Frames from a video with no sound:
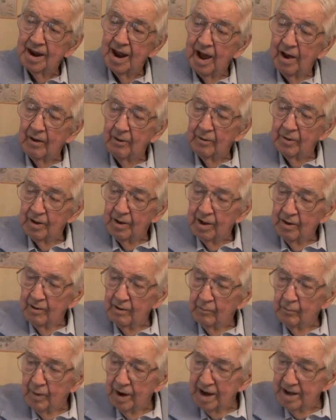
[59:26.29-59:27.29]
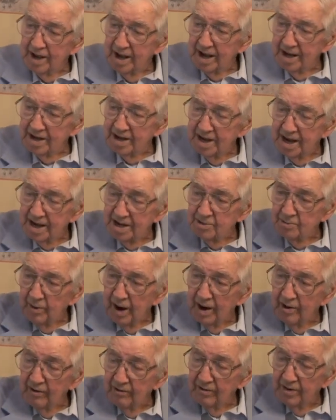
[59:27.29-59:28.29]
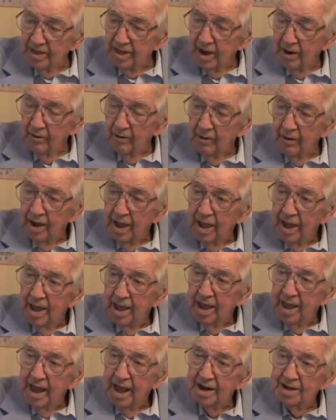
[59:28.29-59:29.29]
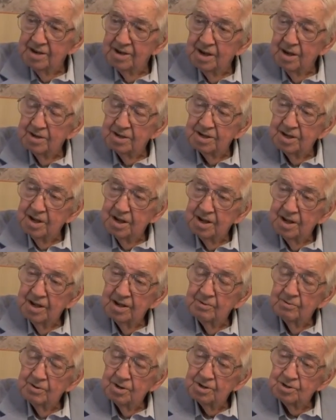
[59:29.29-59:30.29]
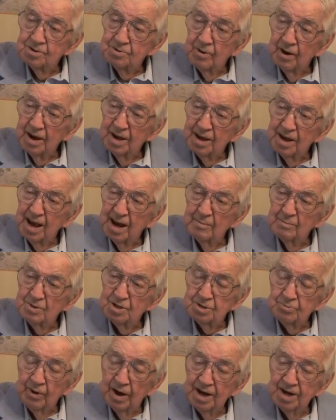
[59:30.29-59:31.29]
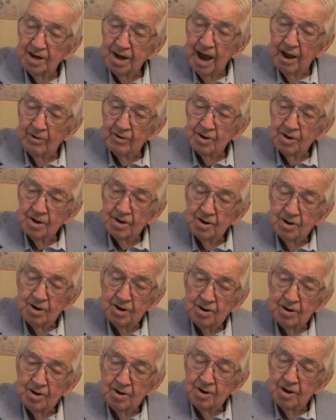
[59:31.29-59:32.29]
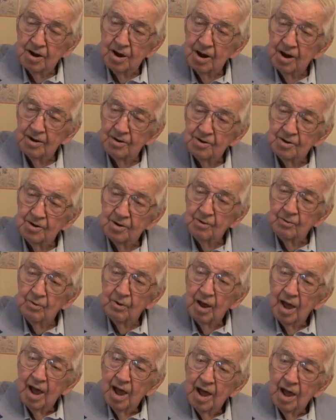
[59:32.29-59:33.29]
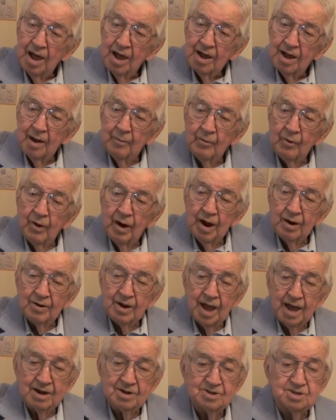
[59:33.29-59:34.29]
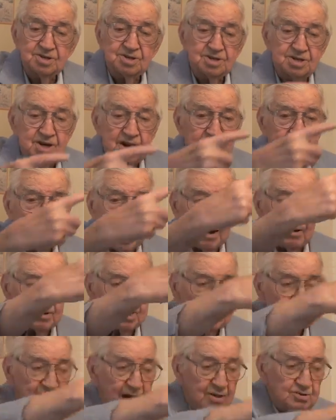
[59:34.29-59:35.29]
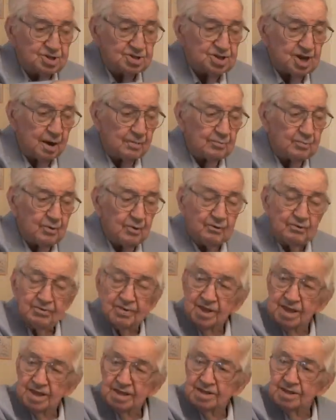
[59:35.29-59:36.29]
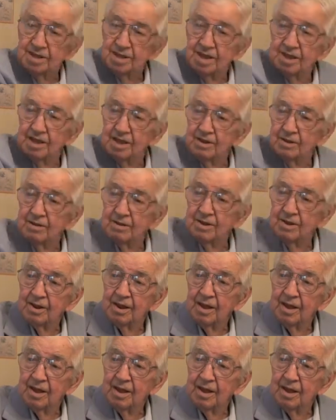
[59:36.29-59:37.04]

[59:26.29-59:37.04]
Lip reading: Now, when he gets right over there, you get him straightened out to come around and now jump over